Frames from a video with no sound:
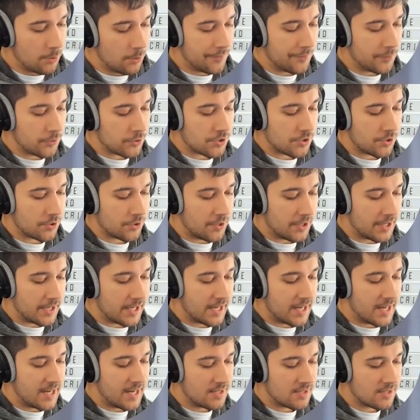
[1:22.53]
We've also got a
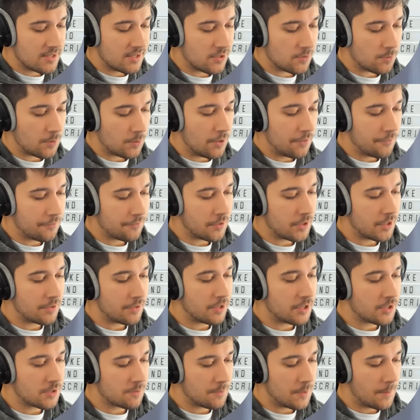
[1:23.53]
case as well for our
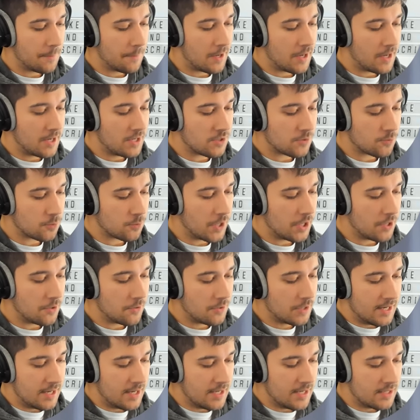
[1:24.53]
Raspberry Pi as
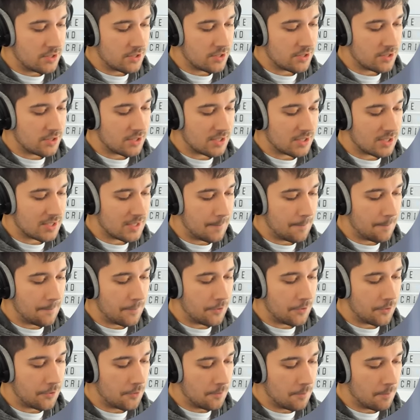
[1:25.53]
well. It's just a
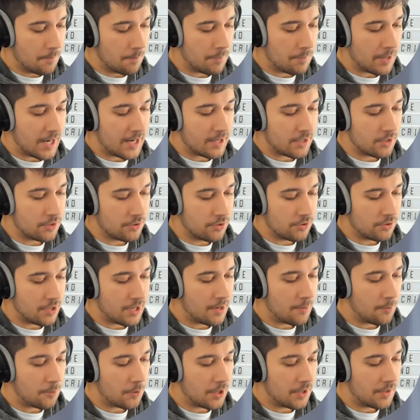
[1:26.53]
simple black and
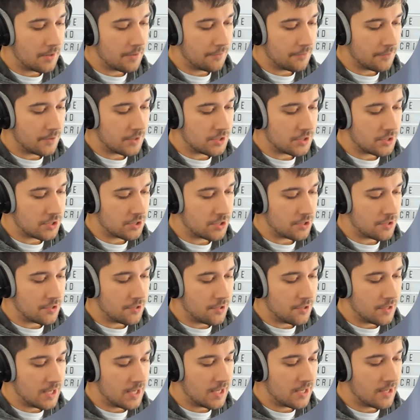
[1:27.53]
grey one. If I just show
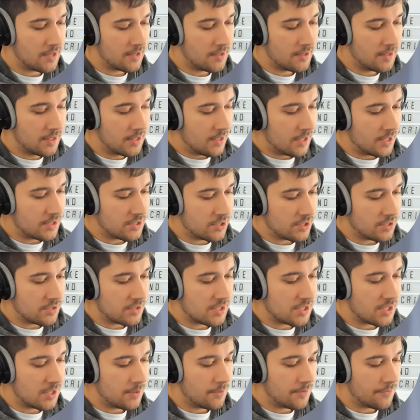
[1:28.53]
you here. As you can
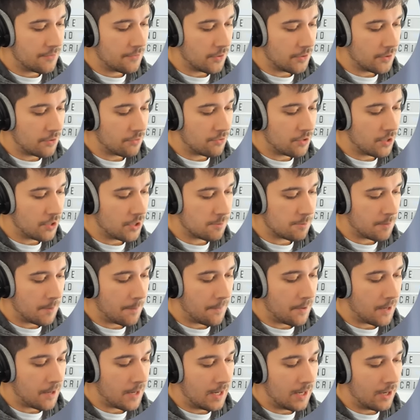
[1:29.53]
see, we've got the Raspberry
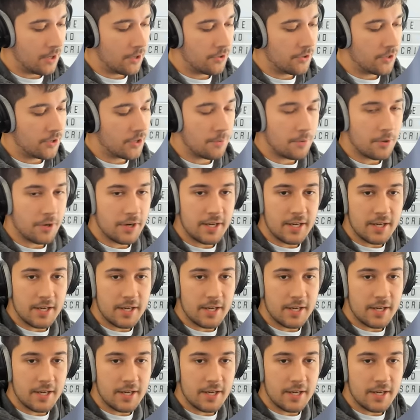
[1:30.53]
Pi logo on